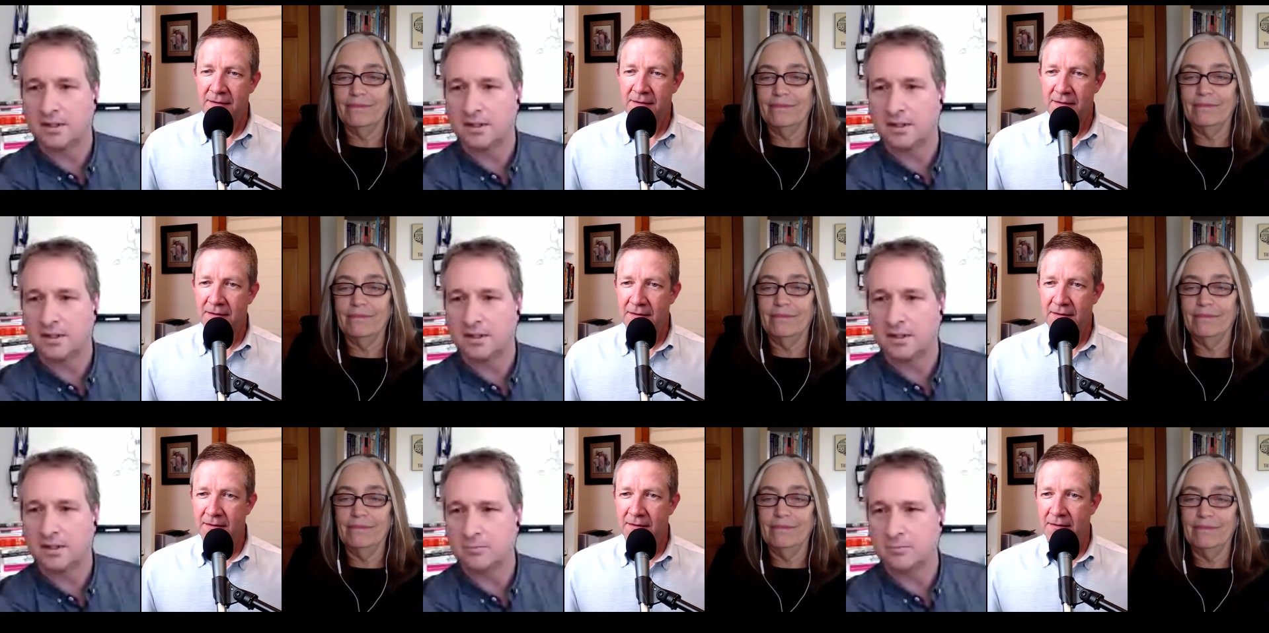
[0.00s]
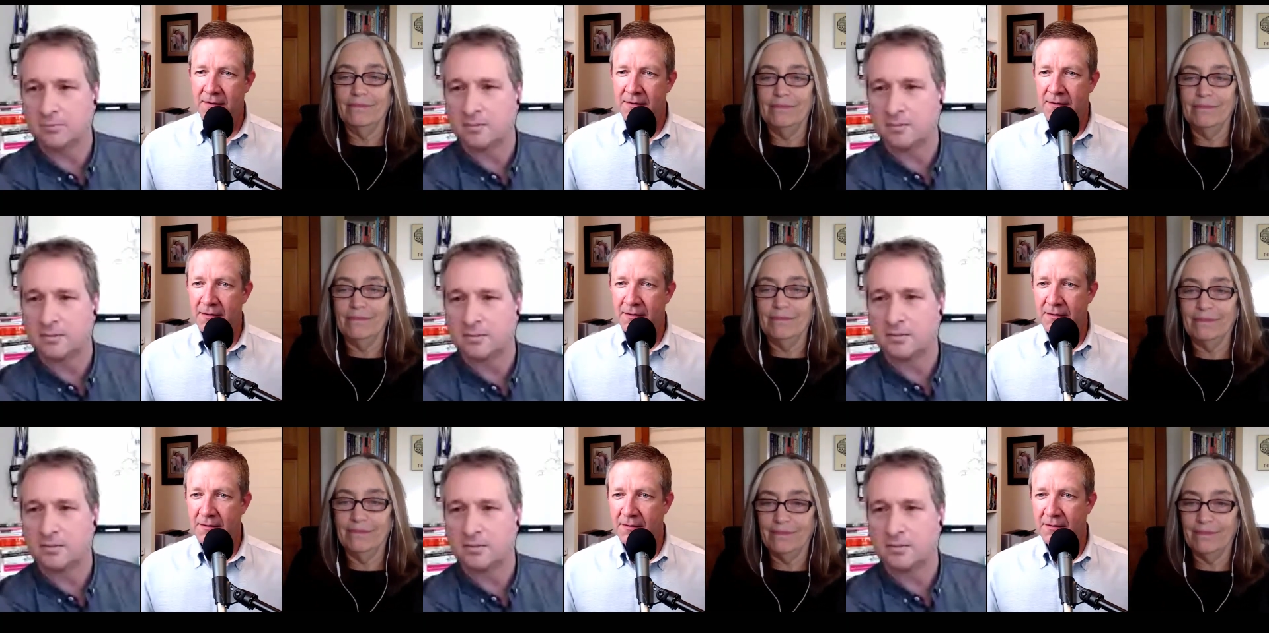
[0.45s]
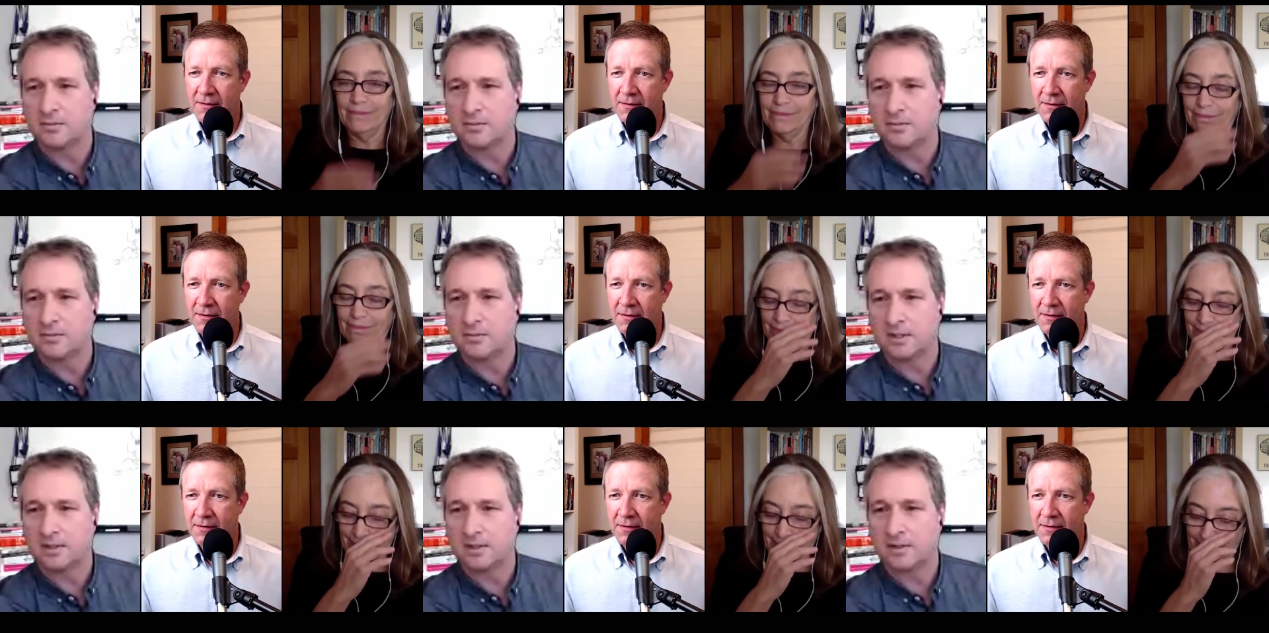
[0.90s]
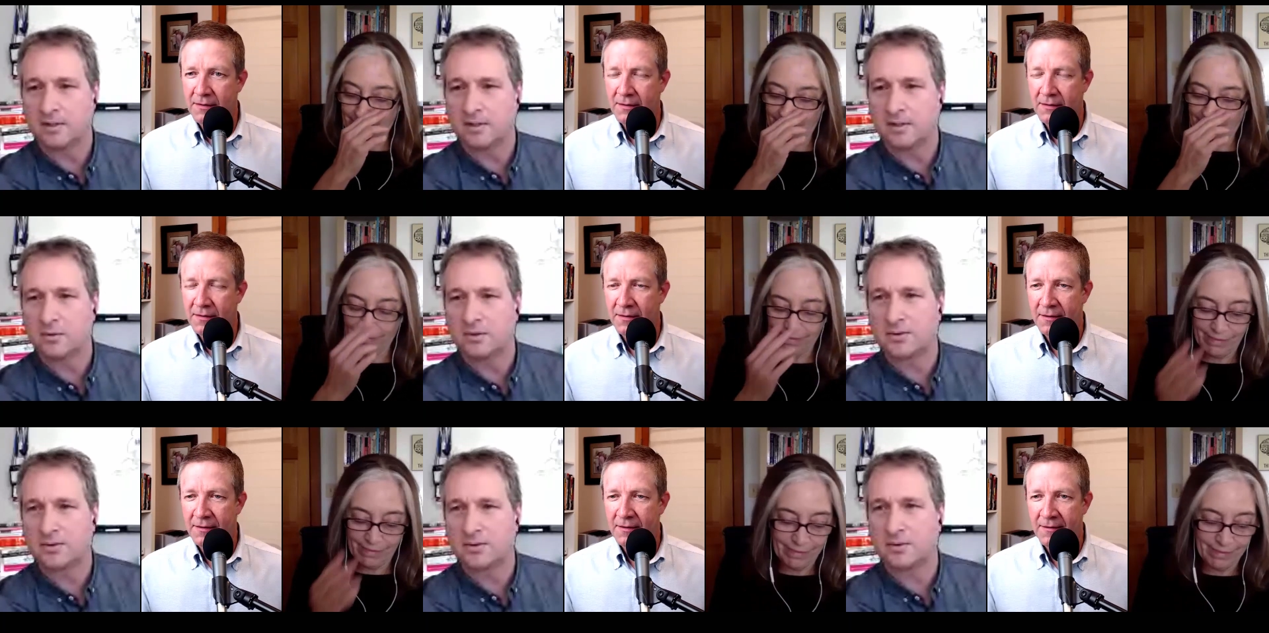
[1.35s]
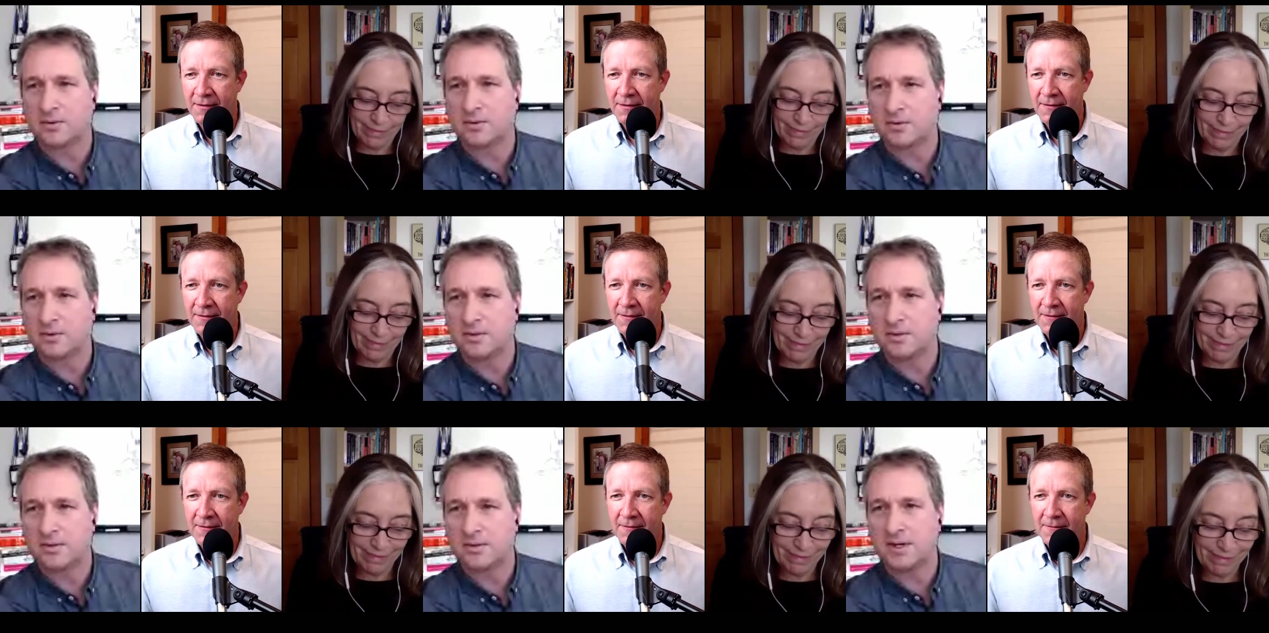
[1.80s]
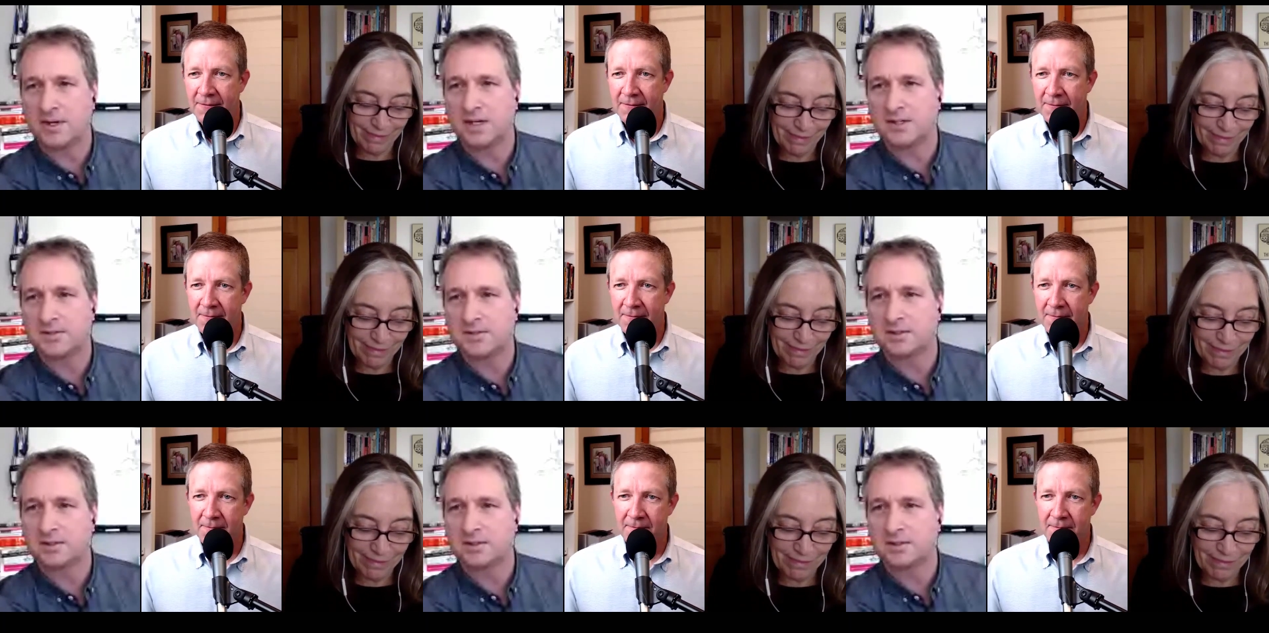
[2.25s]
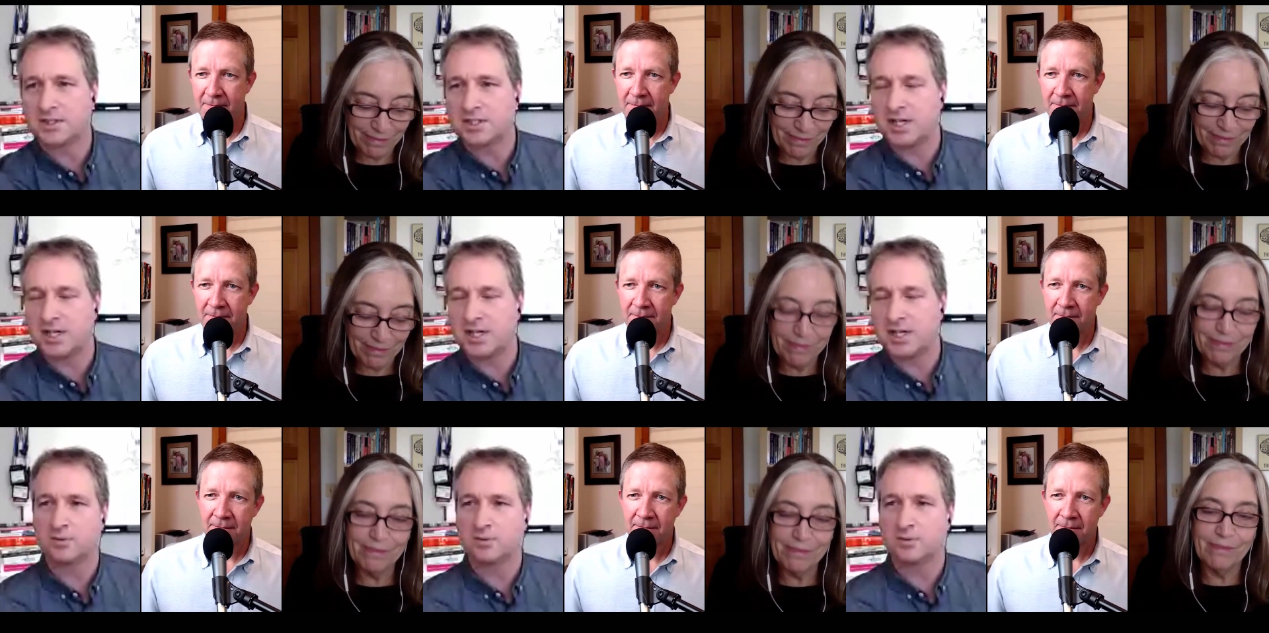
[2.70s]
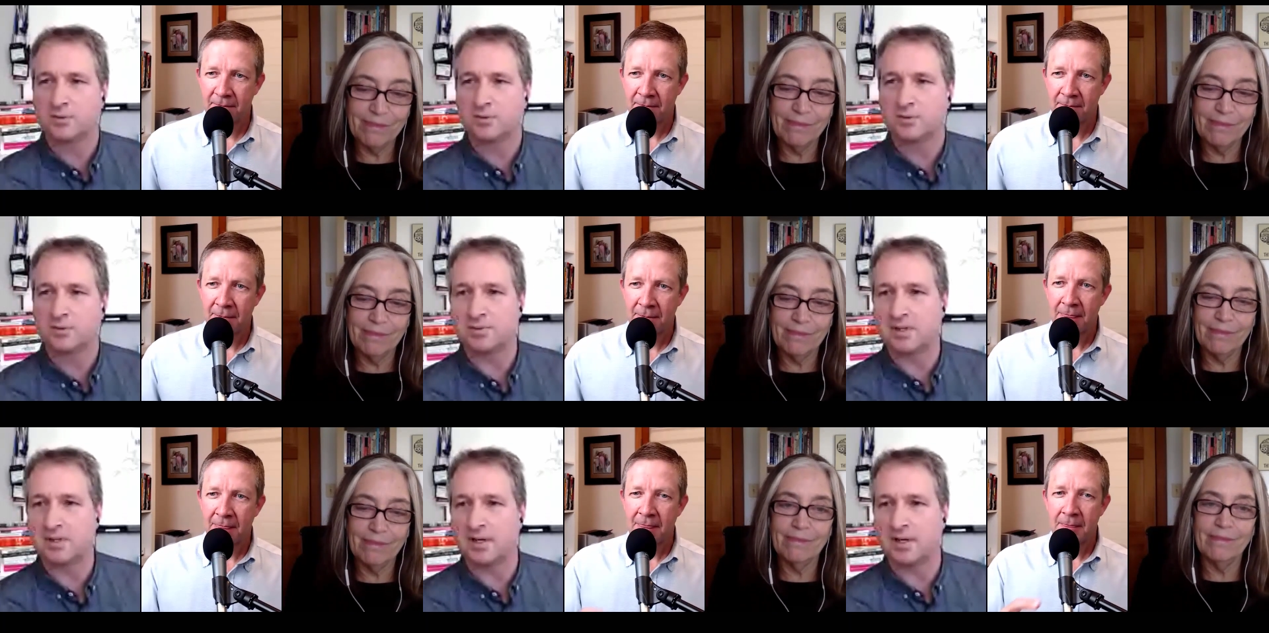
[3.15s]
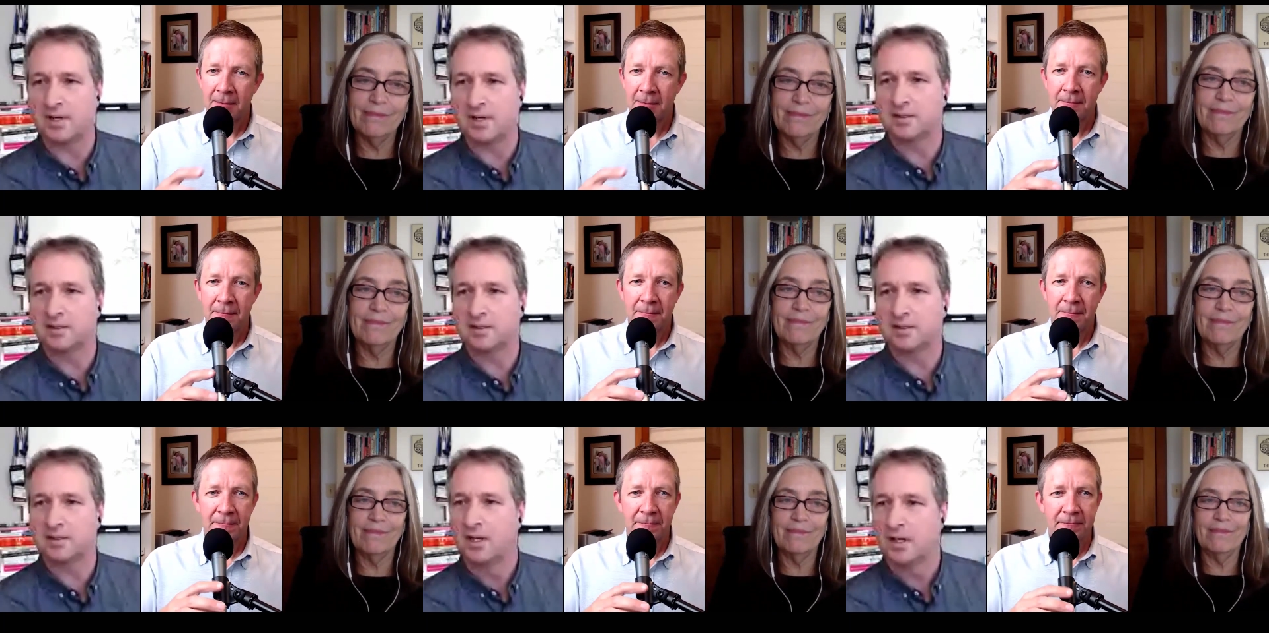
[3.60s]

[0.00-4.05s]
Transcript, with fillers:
Speaker 1: Um, throw th throw your thoughts into the chat. We'll keep an eye on it.